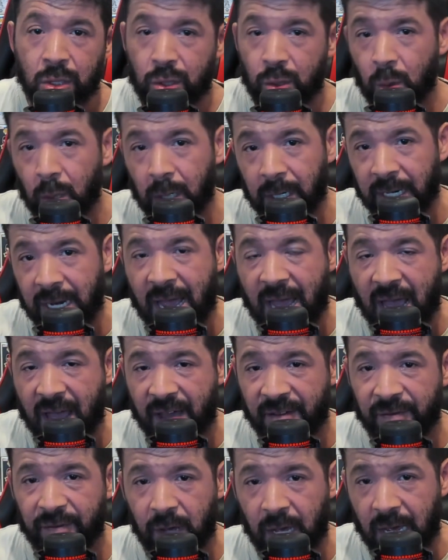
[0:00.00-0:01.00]
2 are going to
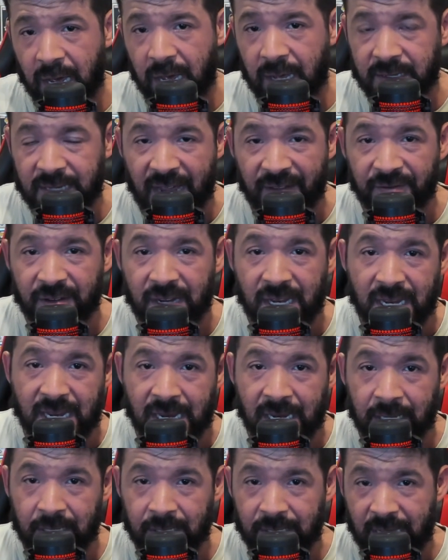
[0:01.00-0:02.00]
have Daphne
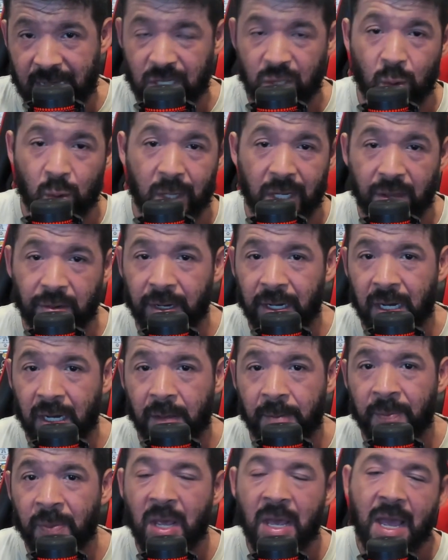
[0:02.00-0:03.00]
Keene's X23 in
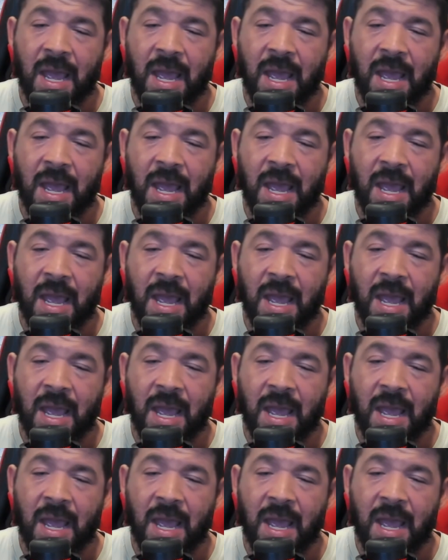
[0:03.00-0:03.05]
them,